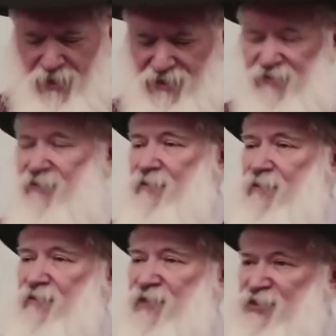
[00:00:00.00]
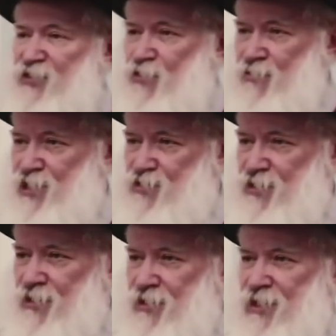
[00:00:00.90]
But this
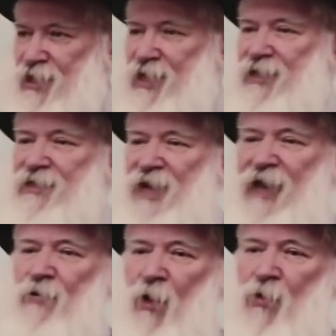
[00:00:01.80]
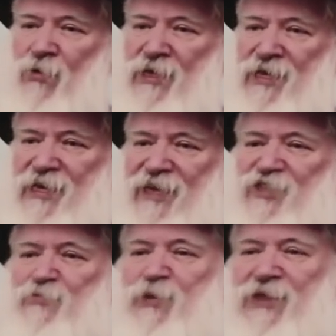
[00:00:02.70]
creature not only
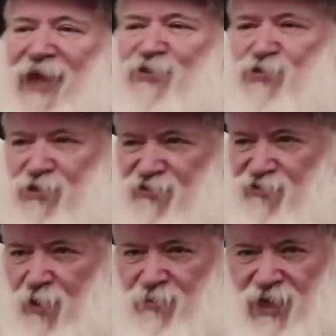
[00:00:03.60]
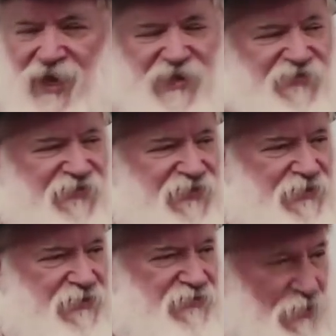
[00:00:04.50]
gets pleasure from life,
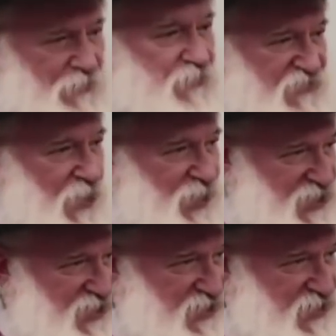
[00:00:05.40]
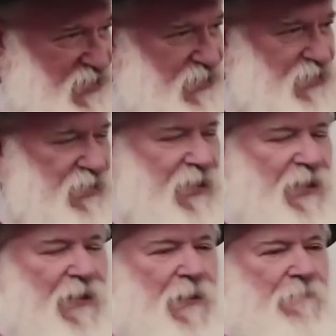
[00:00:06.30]
from, from existence,
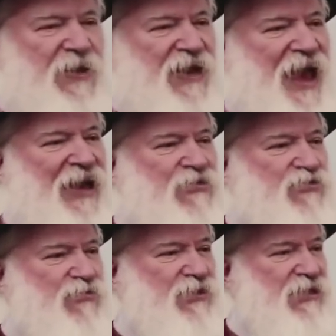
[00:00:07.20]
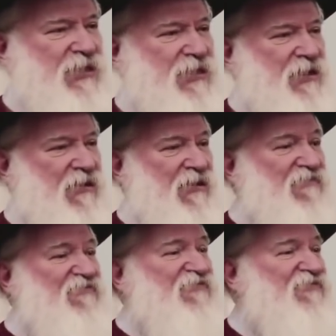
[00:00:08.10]
but actually
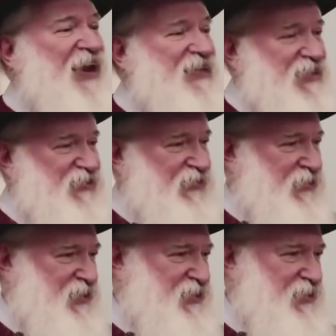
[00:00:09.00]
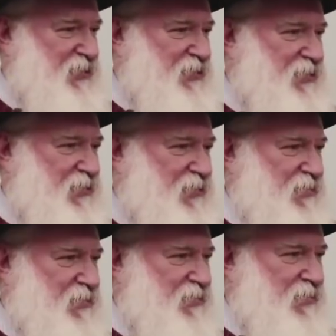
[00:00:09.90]
fights for its
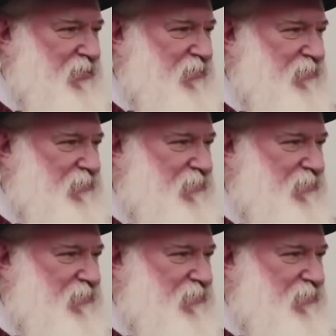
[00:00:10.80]
existence.